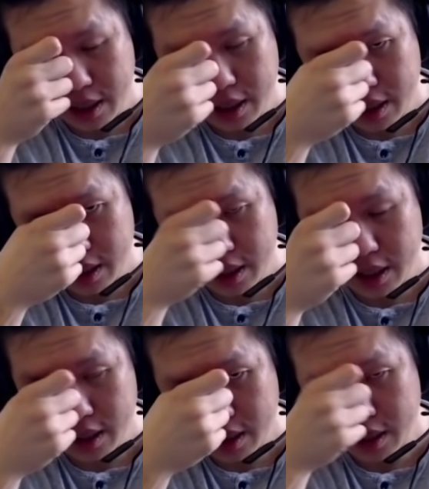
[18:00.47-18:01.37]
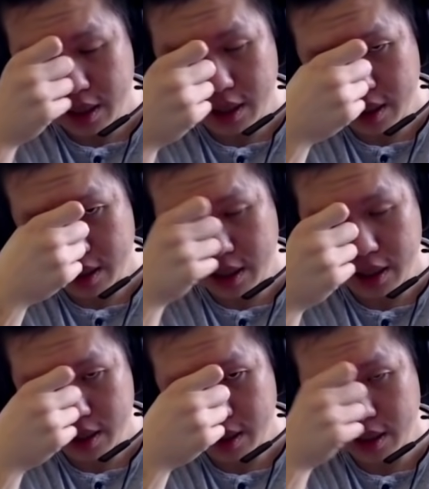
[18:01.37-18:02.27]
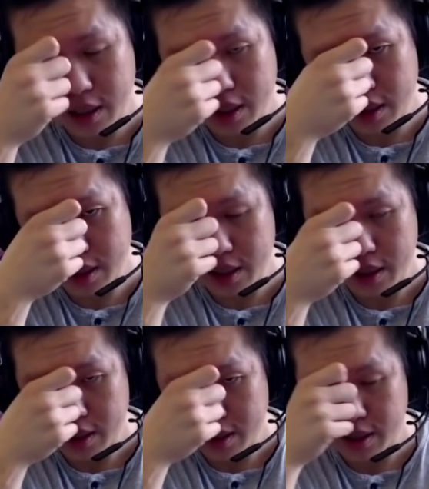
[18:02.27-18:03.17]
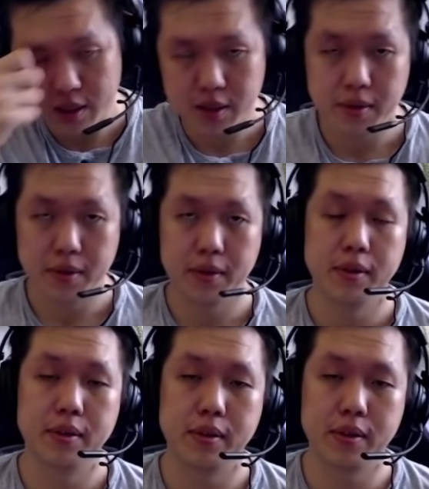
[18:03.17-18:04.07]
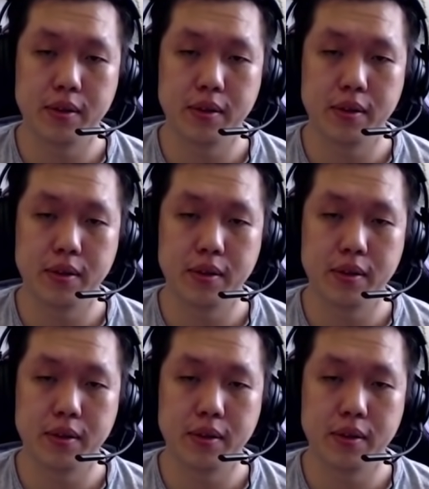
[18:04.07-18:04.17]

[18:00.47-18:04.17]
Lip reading: (silent)